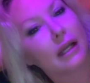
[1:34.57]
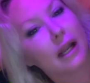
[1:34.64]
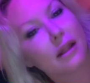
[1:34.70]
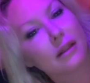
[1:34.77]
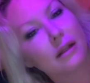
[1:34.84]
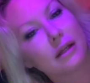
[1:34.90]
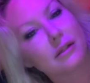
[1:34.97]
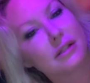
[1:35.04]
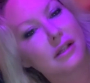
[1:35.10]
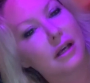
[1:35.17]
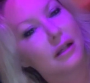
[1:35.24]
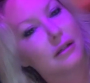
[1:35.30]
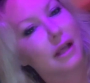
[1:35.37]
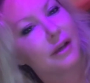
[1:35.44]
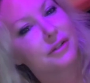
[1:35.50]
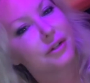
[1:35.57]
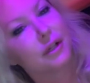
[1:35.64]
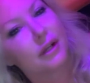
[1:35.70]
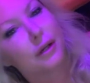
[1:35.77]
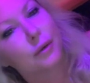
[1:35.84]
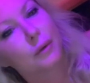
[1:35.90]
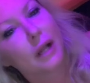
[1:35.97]
And I think I said
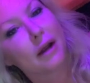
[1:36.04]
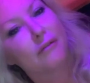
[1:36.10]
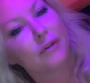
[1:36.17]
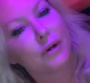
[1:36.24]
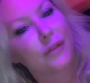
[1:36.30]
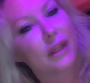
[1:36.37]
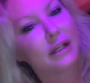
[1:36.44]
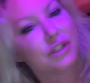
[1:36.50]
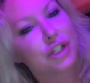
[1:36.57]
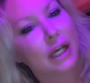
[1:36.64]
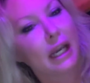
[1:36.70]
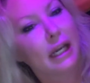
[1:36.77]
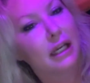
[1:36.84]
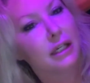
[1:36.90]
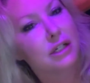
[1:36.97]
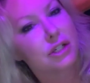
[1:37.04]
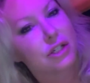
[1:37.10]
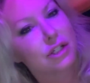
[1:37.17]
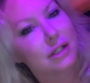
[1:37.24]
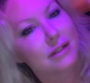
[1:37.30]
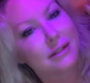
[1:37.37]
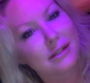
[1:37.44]
yesterday or whatever that
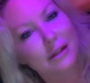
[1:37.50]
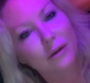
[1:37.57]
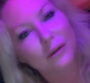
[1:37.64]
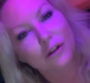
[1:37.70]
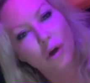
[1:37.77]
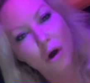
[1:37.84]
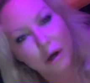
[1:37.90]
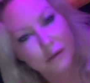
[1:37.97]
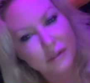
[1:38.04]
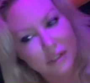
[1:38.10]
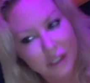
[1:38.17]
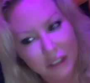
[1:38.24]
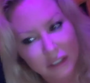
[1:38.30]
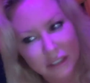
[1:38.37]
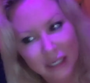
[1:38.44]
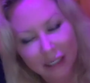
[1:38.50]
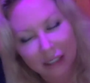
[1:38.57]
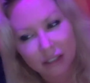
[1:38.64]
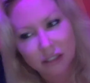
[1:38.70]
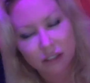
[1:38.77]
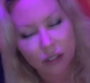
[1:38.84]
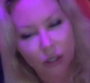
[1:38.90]
change is the only constant,
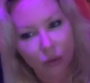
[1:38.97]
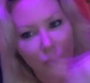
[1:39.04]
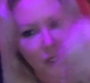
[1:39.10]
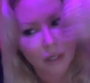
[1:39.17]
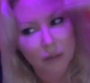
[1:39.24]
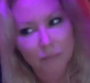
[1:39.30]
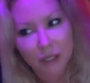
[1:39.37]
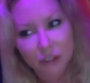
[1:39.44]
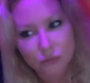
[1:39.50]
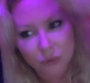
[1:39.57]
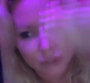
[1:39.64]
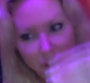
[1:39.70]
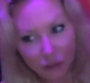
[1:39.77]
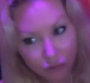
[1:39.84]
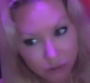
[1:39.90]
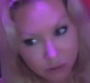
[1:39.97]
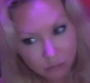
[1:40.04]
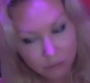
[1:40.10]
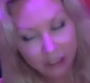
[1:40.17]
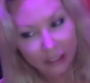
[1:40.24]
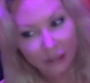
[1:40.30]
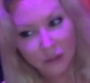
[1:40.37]
and so we might as well get used to
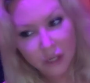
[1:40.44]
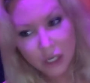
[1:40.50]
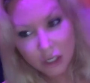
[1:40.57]
it and